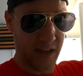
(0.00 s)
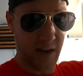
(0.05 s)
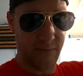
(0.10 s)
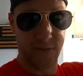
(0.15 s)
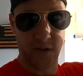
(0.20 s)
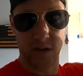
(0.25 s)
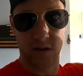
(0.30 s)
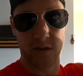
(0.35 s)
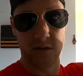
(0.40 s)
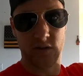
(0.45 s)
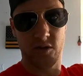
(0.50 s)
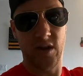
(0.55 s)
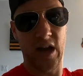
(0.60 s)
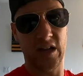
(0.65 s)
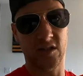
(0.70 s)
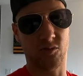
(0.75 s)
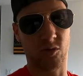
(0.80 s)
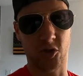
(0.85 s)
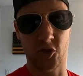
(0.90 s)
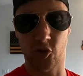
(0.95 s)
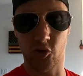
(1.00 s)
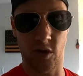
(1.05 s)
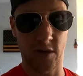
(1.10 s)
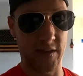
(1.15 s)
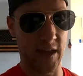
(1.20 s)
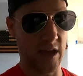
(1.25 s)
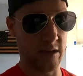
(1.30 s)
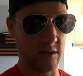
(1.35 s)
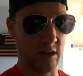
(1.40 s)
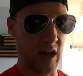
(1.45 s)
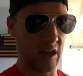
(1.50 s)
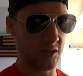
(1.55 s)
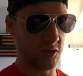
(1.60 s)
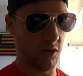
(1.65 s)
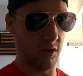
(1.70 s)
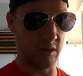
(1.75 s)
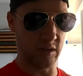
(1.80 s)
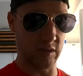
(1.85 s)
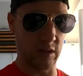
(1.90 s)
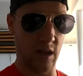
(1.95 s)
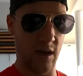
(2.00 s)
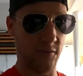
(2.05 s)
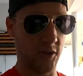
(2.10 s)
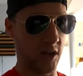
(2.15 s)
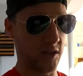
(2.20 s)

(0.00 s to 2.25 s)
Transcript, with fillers: And I figured you guys would enjoy that. You guys always love